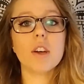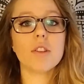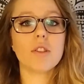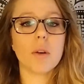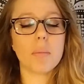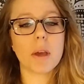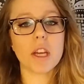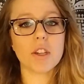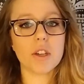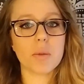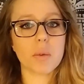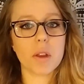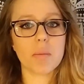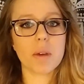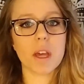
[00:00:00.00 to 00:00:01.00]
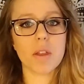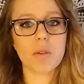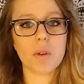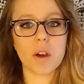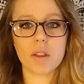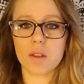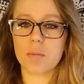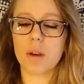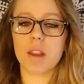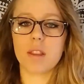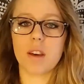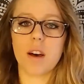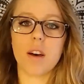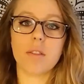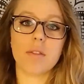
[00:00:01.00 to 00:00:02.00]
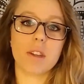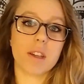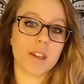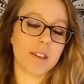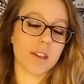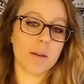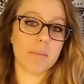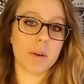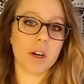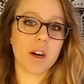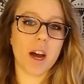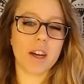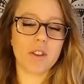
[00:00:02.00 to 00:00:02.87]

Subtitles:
so patient with me throughout the month of December.